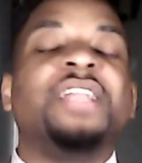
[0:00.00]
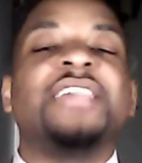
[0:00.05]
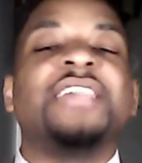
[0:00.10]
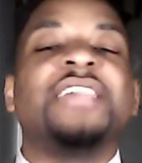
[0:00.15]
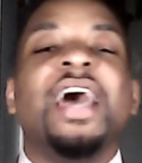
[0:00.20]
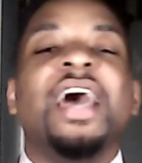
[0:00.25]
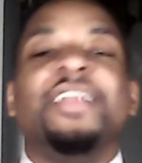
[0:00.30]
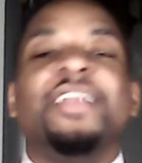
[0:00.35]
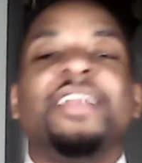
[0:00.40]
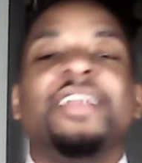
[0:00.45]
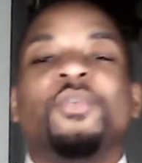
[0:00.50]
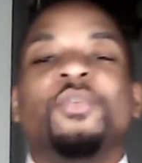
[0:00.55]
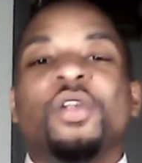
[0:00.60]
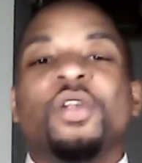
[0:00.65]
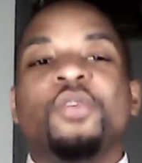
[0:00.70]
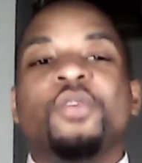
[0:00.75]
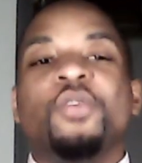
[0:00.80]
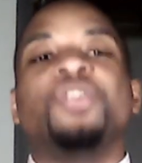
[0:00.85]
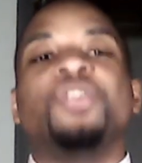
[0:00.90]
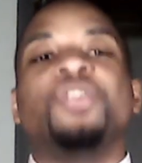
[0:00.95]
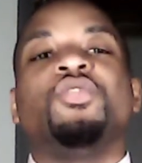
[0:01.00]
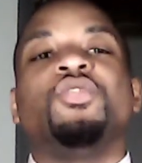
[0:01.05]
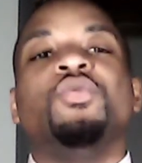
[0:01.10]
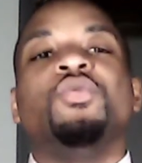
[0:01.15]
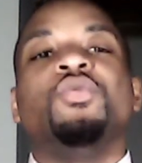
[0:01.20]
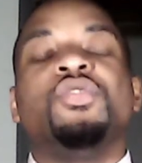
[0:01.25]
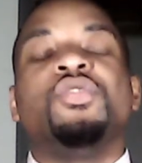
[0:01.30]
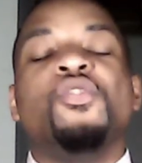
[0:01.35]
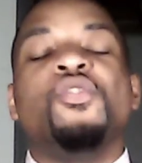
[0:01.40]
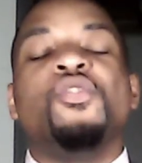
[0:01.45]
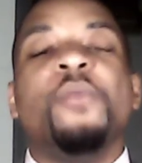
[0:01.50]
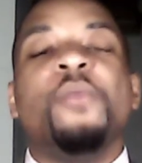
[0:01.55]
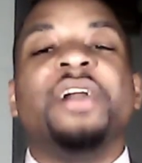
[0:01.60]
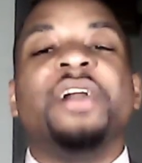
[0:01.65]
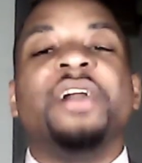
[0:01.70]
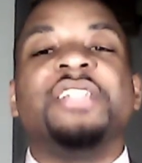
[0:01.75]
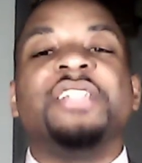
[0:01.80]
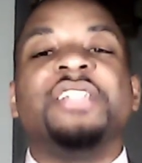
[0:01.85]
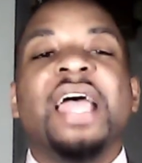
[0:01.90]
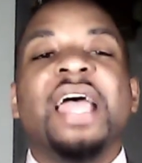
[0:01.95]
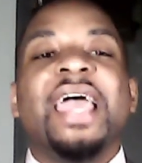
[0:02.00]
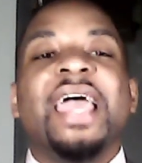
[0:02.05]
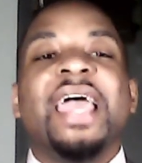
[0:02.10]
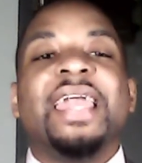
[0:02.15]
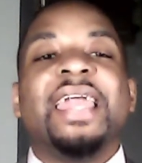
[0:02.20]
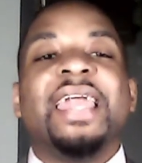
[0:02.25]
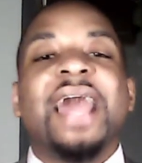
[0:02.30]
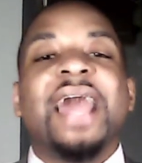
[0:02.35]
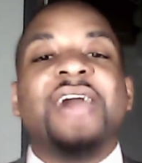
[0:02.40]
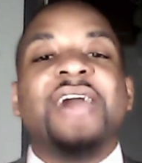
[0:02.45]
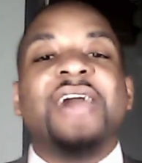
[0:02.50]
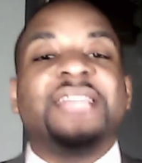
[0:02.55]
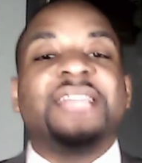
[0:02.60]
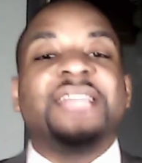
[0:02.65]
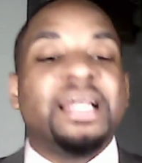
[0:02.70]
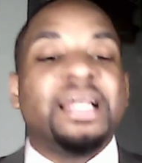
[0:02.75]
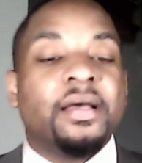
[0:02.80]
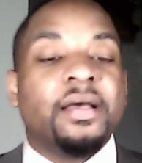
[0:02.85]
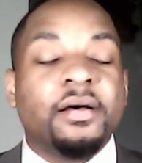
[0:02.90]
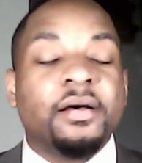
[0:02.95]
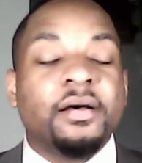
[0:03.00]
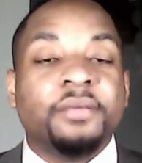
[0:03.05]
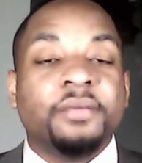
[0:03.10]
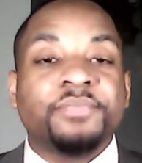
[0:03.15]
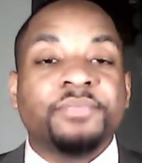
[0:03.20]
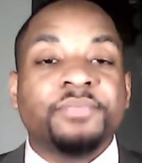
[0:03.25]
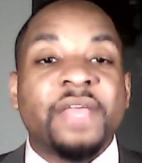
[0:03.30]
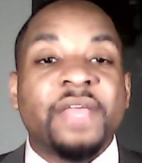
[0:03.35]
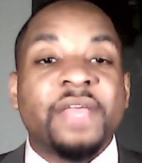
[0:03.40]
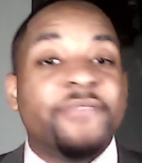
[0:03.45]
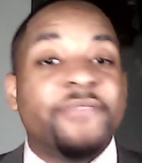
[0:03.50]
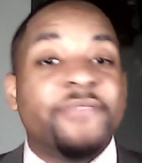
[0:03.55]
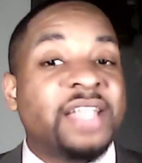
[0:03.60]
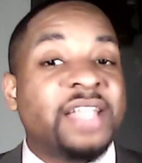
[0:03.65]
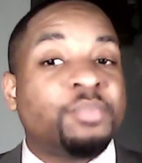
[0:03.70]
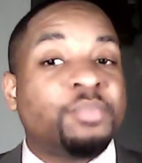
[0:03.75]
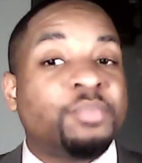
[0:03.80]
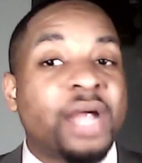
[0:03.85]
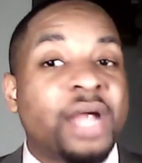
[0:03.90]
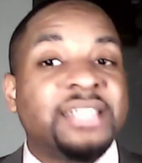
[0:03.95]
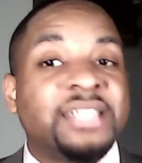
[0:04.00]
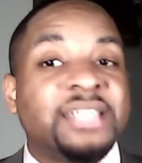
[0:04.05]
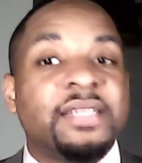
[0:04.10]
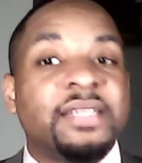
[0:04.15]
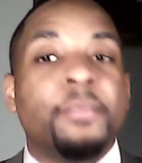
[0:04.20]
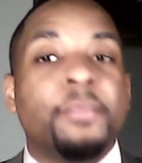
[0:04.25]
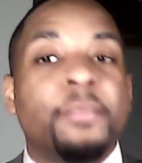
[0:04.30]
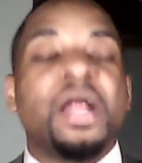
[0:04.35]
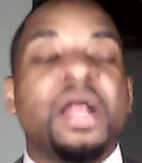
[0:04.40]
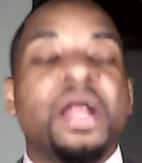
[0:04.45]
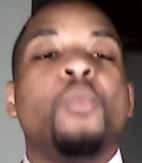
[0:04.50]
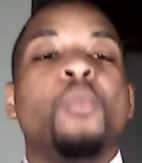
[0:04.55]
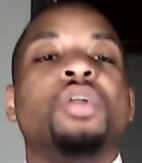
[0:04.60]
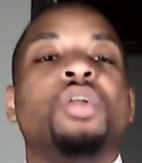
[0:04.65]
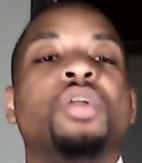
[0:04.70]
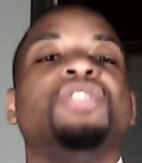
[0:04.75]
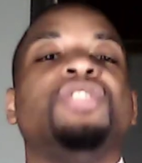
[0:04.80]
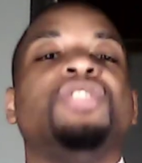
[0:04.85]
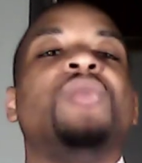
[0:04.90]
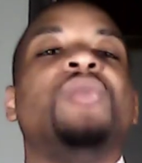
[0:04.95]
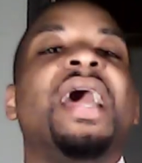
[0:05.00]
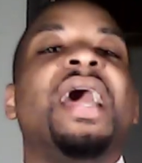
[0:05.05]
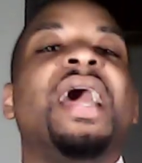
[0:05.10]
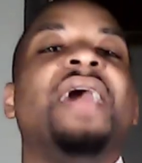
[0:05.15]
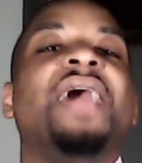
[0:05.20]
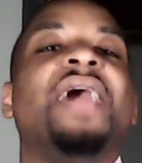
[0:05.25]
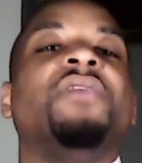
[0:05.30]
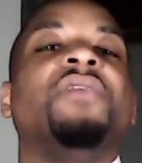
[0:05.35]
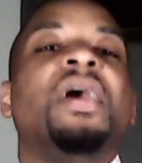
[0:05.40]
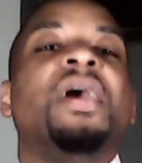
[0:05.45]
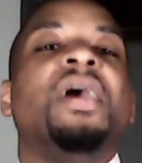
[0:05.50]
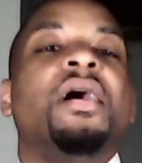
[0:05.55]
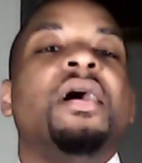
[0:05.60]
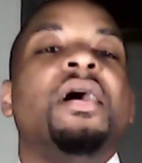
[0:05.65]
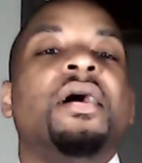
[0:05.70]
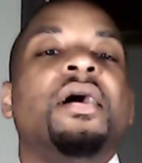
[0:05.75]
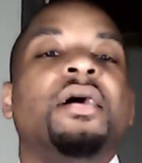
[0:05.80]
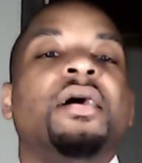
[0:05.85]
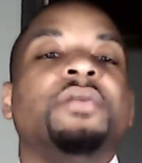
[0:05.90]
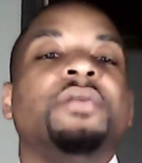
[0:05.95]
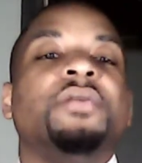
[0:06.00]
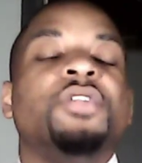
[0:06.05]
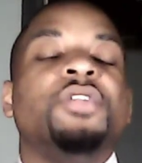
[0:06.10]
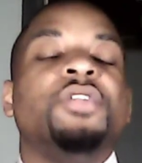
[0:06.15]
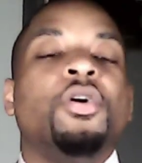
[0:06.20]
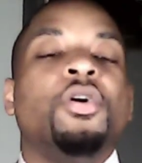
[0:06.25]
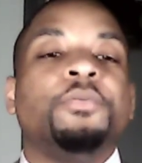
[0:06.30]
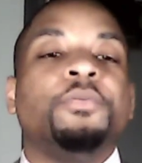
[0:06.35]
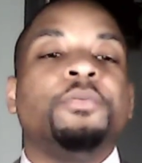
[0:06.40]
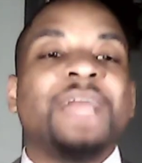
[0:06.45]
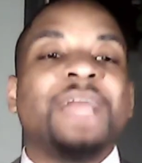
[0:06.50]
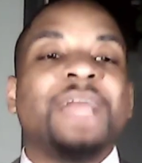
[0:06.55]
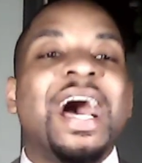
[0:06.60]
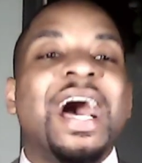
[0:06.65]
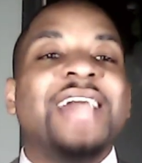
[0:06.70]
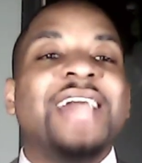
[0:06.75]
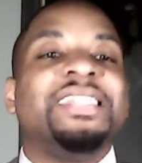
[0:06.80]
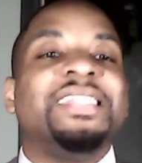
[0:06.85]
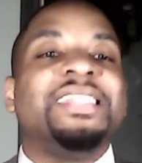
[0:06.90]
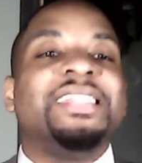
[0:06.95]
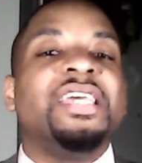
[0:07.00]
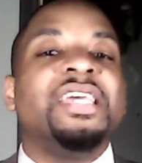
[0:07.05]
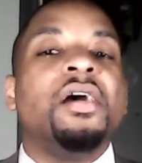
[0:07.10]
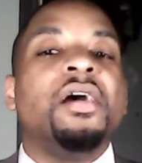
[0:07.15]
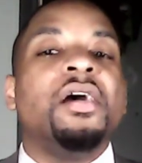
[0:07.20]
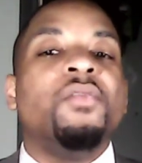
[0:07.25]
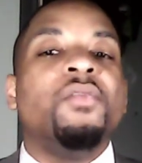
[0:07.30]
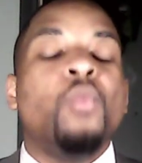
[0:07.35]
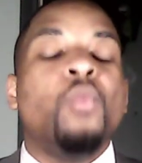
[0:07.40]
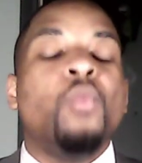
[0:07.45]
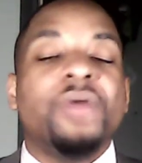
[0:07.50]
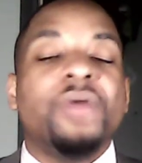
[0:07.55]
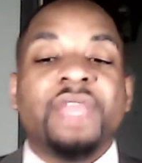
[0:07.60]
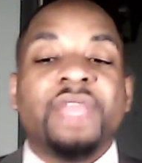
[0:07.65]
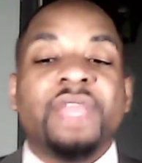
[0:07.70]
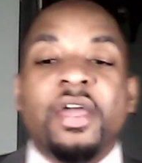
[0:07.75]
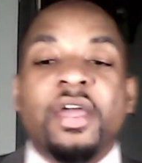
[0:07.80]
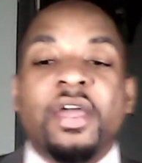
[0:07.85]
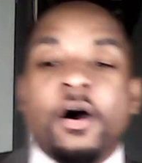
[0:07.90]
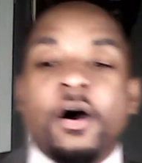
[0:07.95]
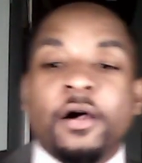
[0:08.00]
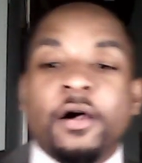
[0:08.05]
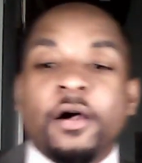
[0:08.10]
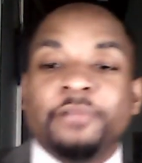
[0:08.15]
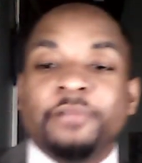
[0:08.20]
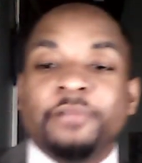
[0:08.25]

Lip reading: I didn't want to go into too much and how that affects pricing, but I want you to have an idea of what they are.